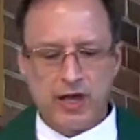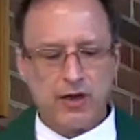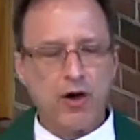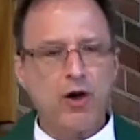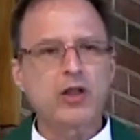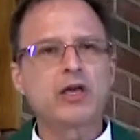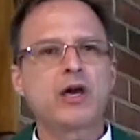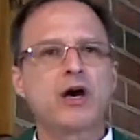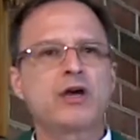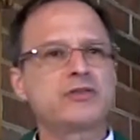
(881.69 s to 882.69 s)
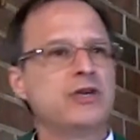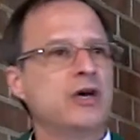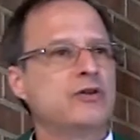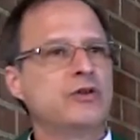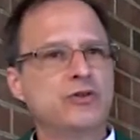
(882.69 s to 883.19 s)
calling us
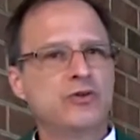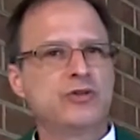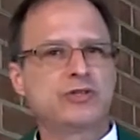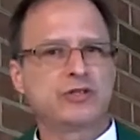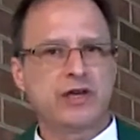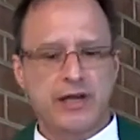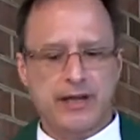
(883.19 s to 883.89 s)
to do the same?